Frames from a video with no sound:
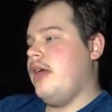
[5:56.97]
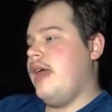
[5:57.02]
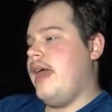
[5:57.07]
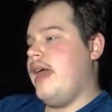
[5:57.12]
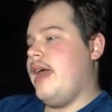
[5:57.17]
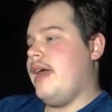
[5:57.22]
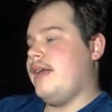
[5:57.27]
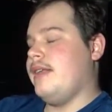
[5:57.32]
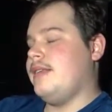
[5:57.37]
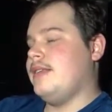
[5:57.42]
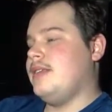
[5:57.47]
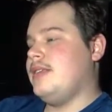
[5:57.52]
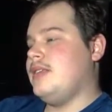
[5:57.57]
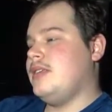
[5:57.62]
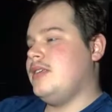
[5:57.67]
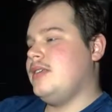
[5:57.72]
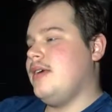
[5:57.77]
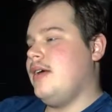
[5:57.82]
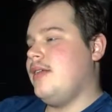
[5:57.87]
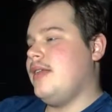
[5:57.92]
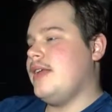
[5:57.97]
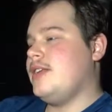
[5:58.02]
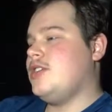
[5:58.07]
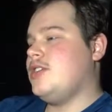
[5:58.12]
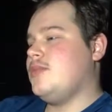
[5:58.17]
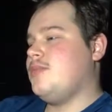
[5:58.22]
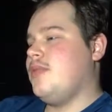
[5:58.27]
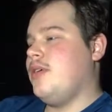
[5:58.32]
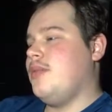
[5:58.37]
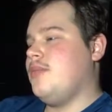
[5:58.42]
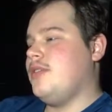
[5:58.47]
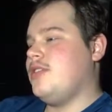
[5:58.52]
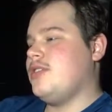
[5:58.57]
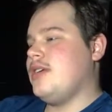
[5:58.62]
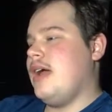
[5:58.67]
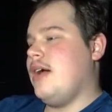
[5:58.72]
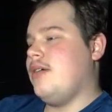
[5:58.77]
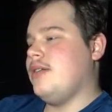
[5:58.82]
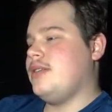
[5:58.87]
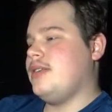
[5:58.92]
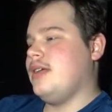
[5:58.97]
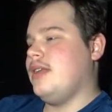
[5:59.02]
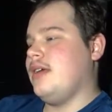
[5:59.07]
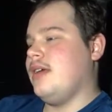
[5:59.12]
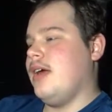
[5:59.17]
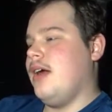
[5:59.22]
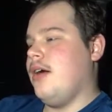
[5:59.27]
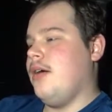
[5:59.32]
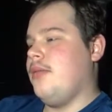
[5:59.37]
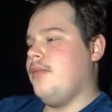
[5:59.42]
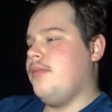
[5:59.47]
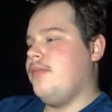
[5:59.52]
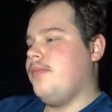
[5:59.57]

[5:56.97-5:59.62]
And so that's just pretty much how it's gonna go.